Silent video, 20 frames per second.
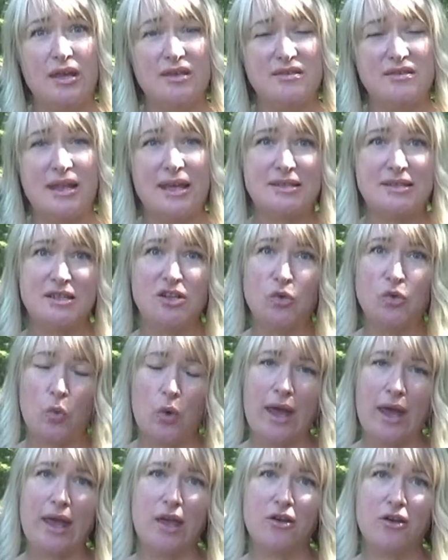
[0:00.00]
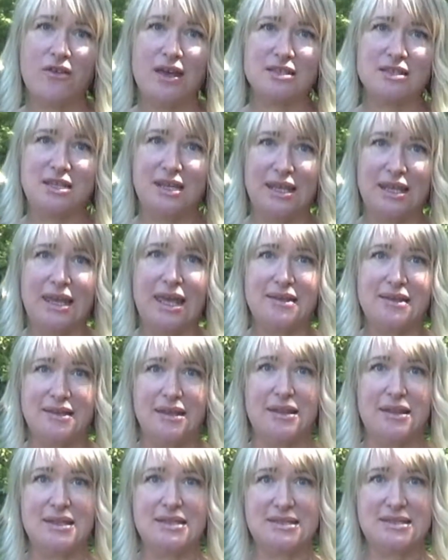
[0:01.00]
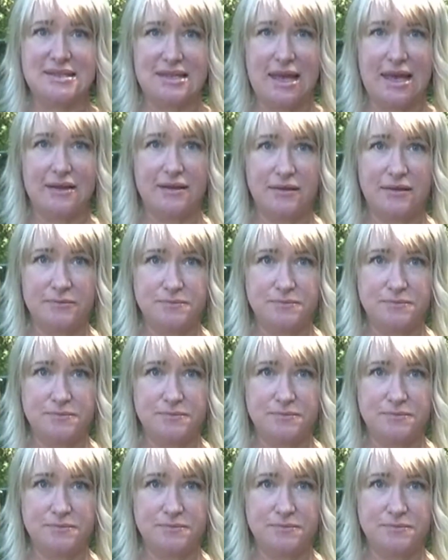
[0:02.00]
an excellent way of actually getting this stand.